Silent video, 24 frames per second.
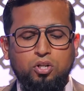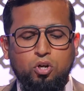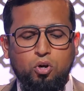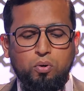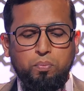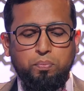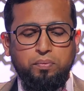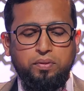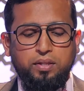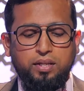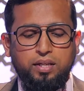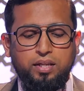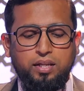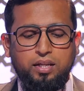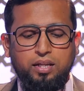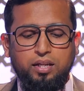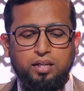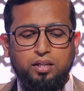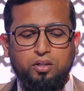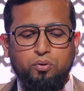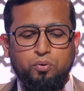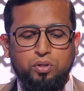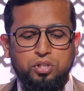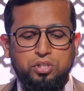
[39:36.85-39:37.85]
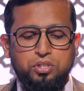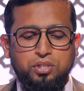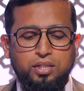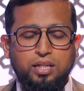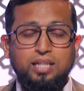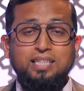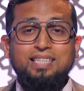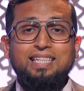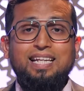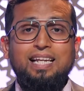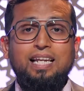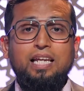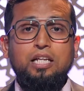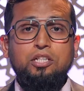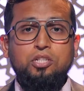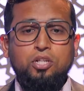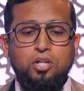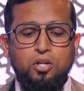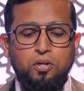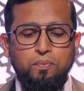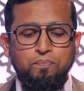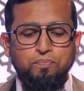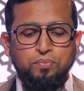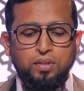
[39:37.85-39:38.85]
Hope the question is clear to
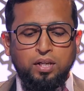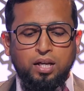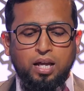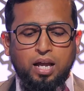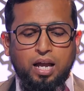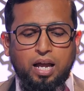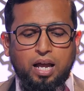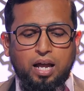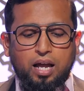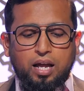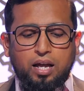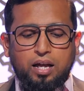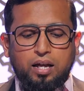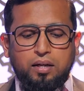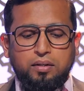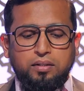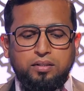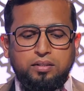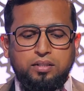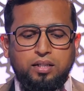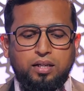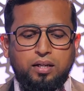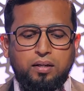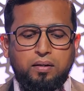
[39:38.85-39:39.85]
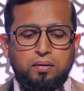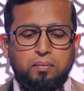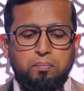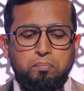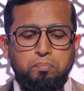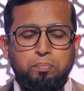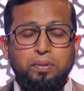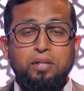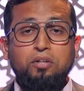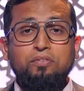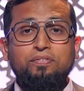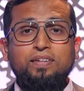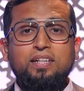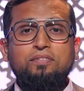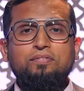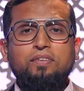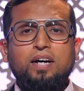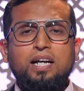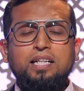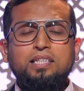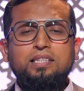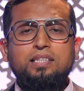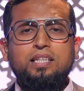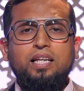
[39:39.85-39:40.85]
you. And a bit of
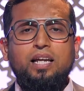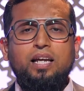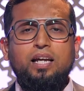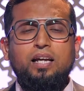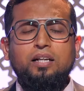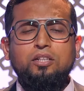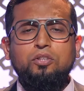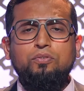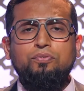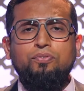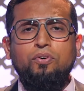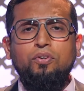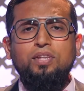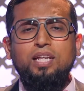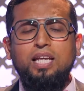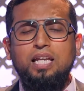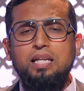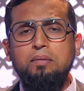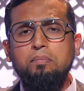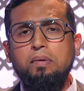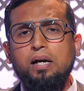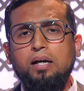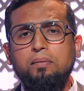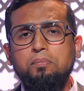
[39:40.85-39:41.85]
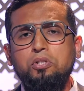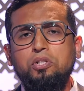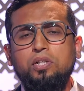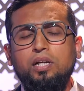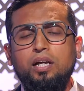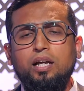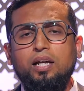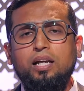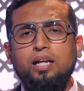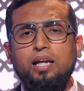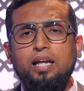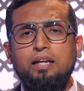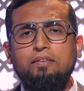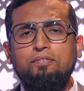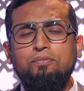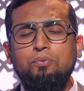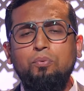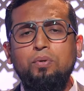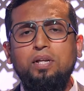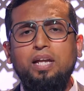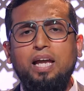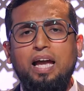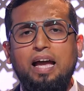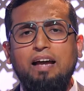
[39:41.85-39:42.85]
advice there for the Imam Sheikh, if
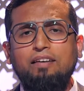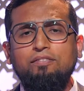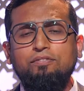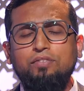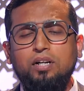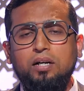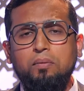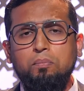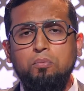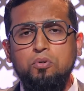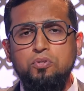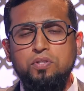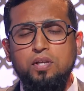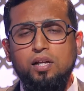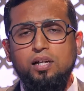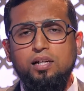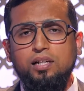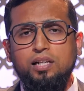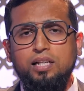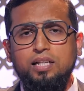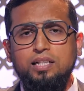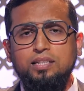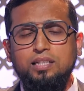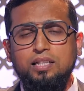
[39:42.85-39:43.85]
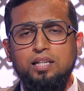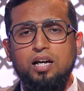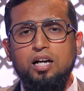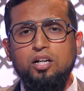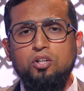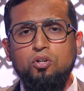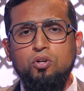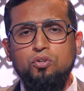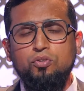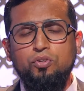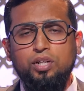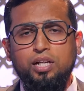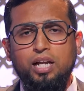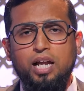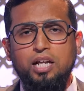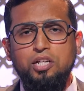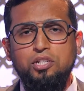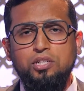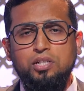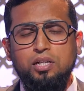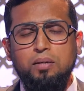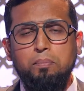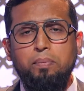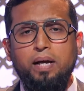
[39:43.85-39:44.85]
we have musallis in our
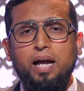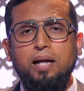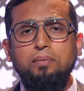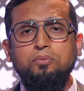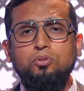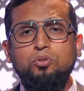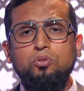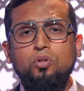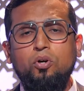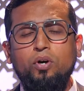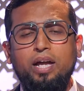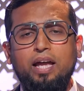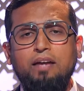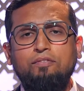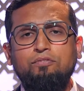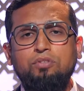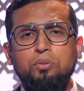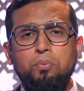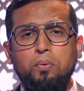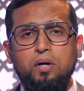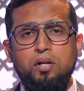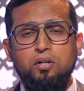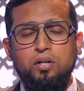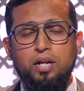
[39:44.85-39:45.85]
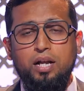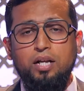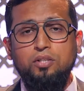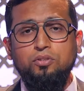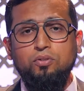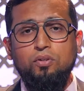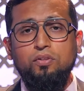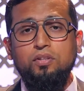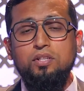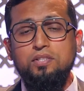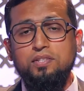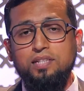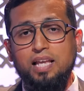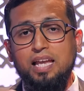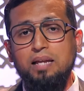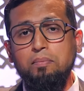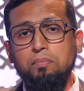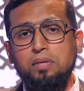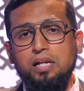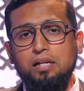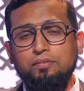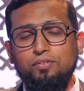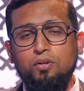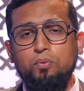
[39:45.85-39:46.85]
congregation, perhaps not everyone is on the
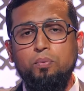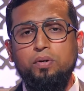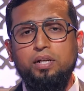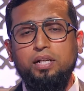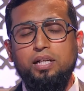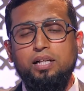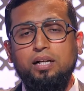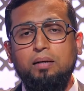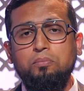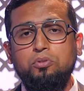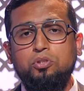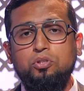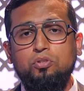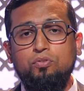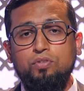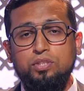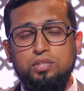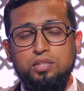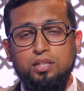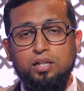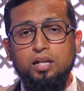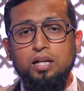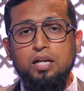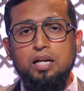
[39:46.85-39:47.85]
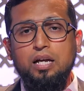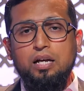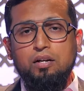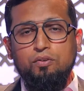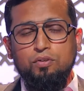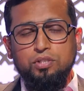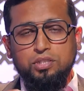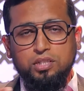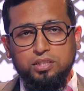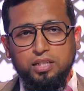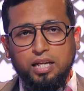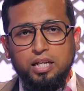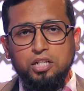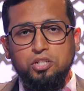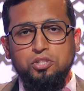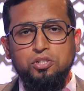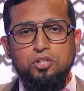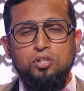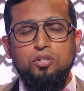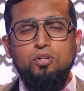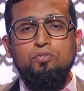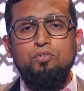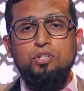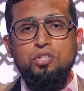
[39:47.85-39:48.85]
same level when it comes to
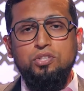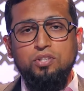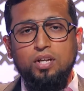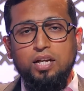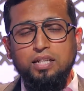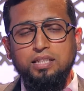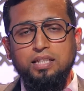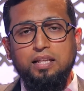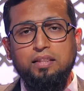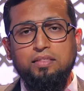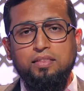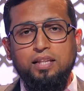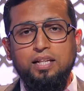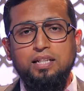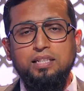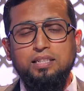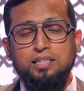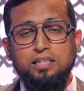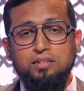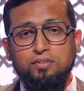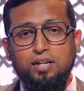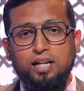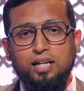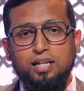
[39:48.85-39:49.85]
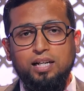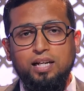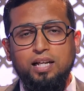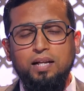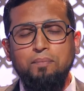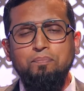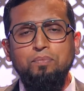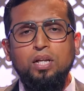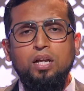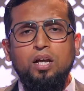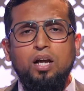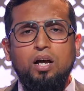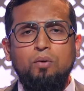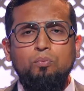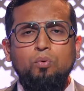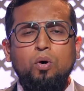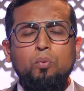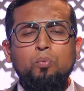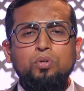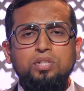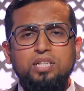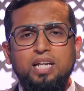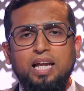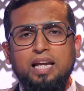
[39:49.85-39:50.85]
recitation or reciting things correctly.
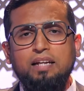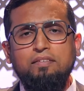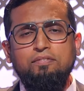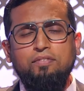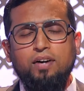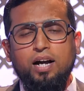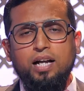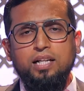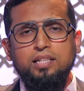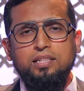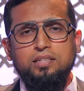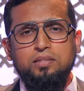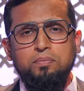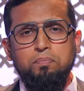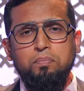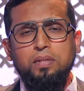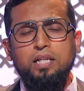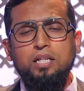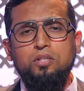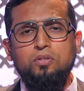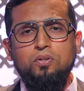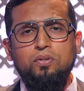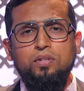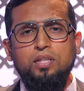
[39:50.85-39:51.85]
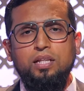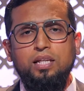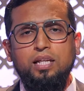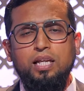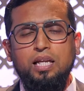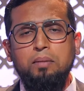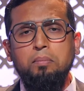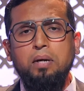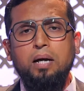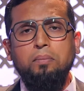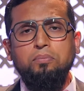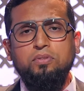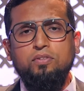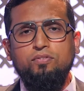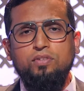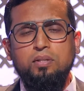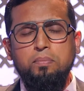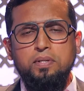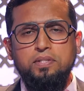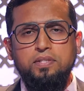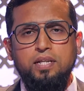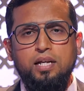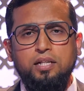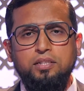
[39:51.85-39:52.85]
What would your advice be to the Imams of the
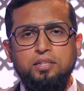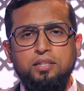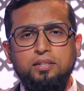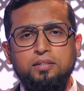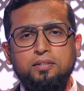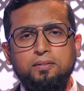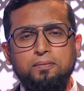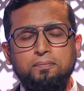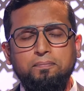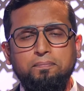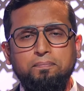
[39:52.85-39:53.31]
Masajid?